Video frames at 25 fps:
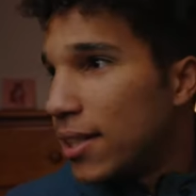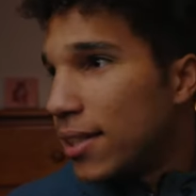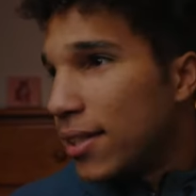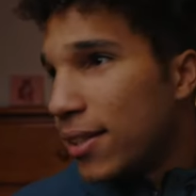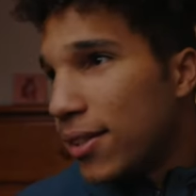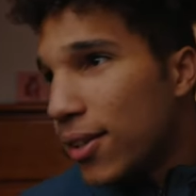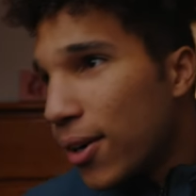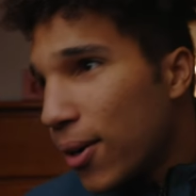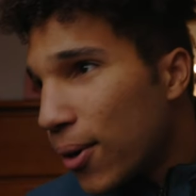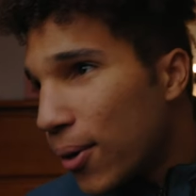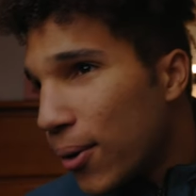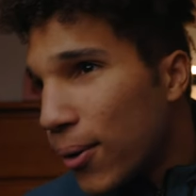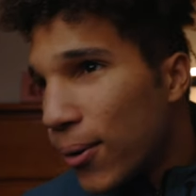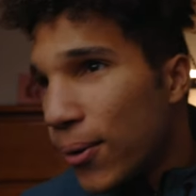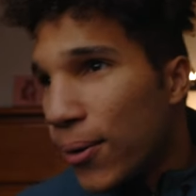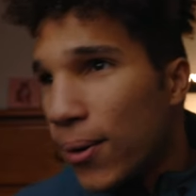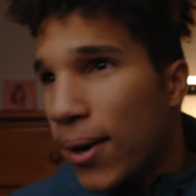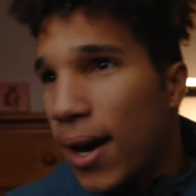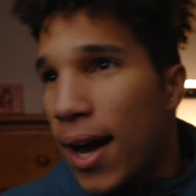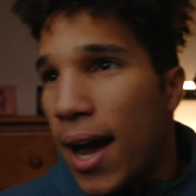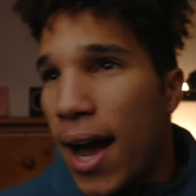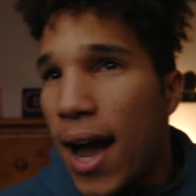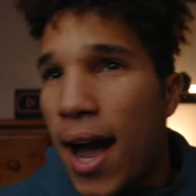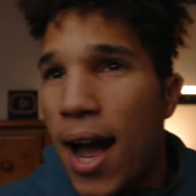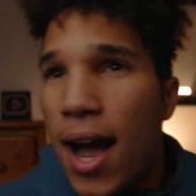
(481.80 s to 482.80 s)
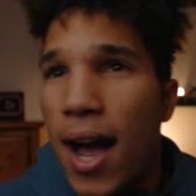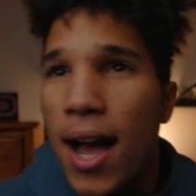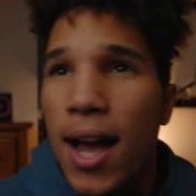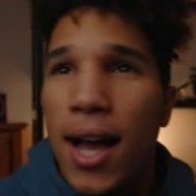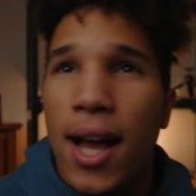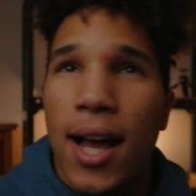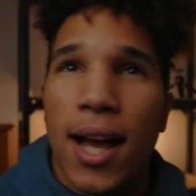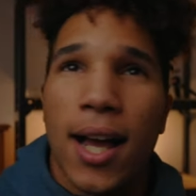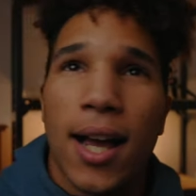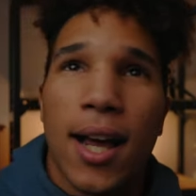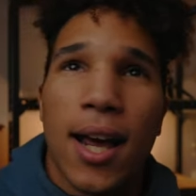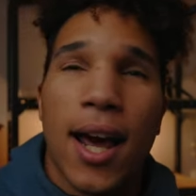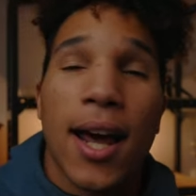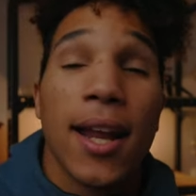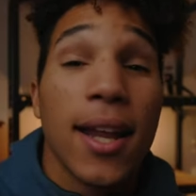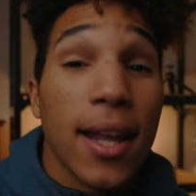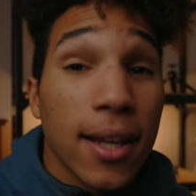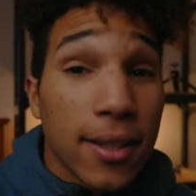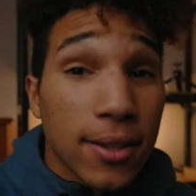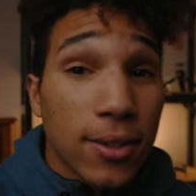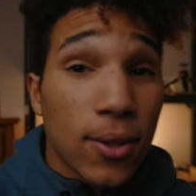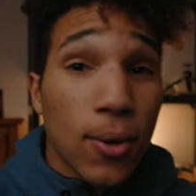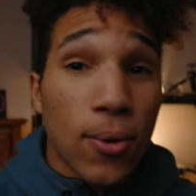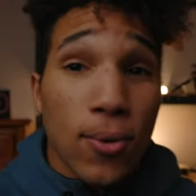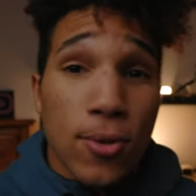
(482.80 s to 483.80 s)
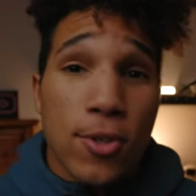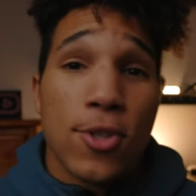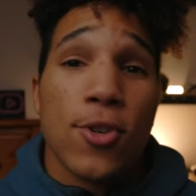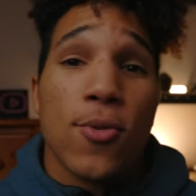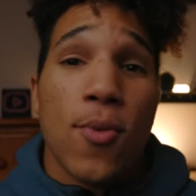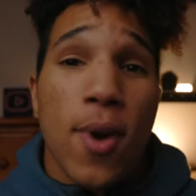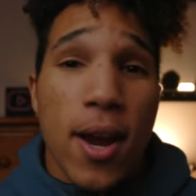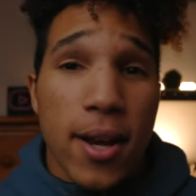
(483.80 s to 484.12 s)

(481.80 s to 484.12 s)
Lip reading: you know, I like the ultra